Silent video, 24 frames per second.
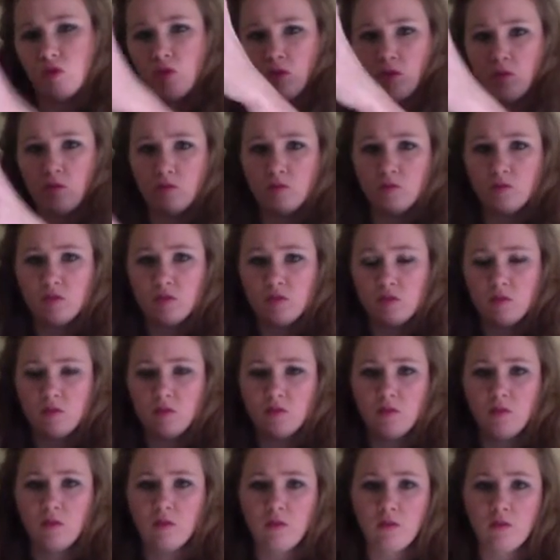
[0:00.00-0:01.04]
we are not paying
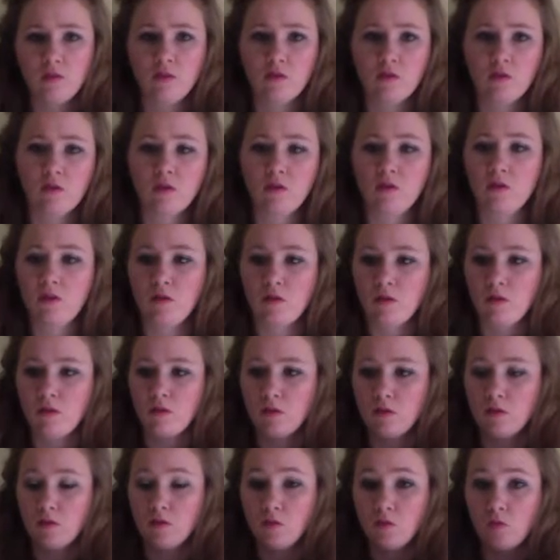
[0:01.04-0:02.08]
for this tea.
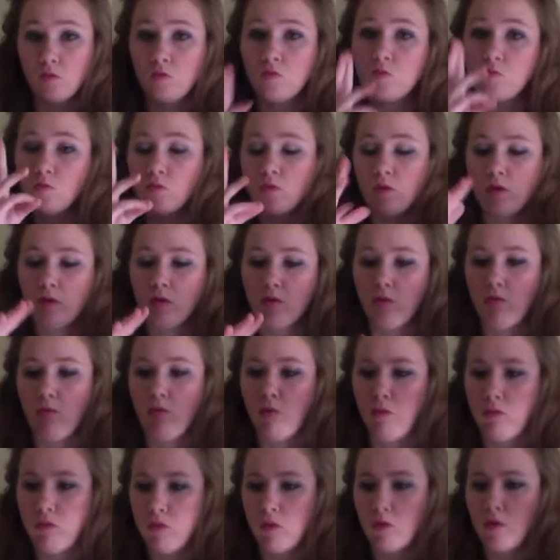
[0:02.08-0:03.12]
This is not our tea.
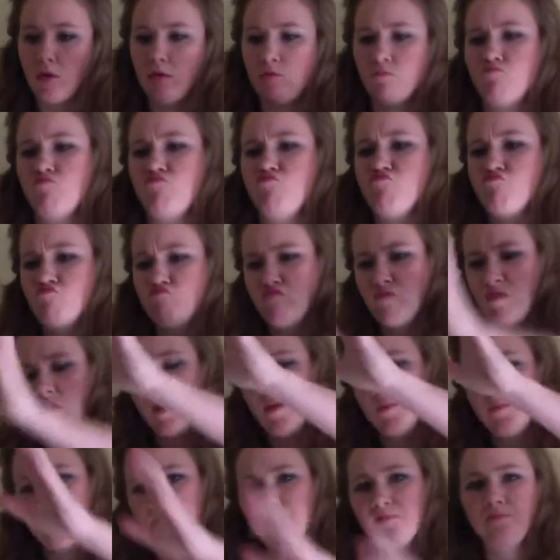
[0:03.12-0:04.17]
We don't want to be taxed. They
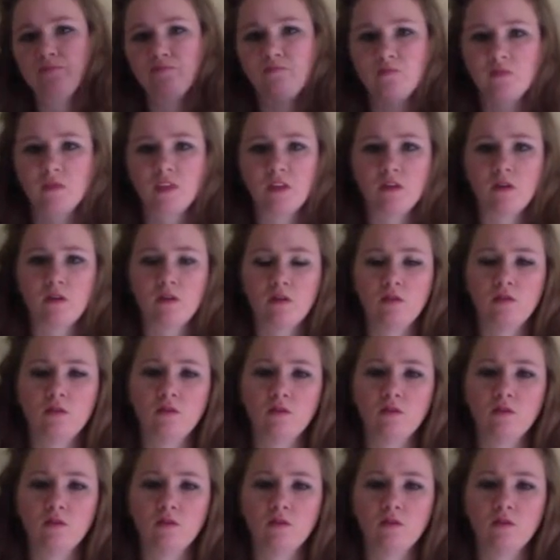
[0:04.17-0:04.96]
destroy British property.